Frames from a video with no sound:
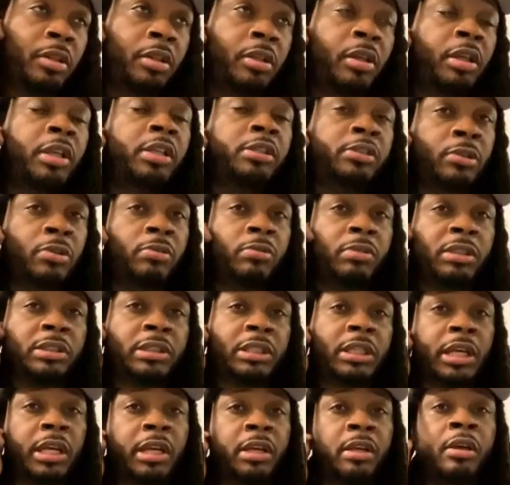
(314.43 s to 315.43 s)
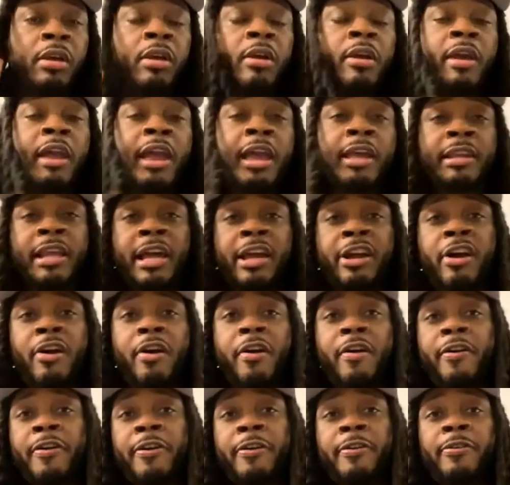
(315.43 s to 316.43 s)
He's doing his thing. And like,
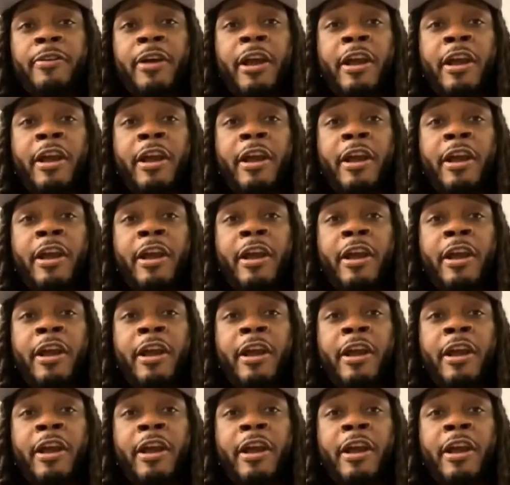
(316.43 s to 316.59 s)
and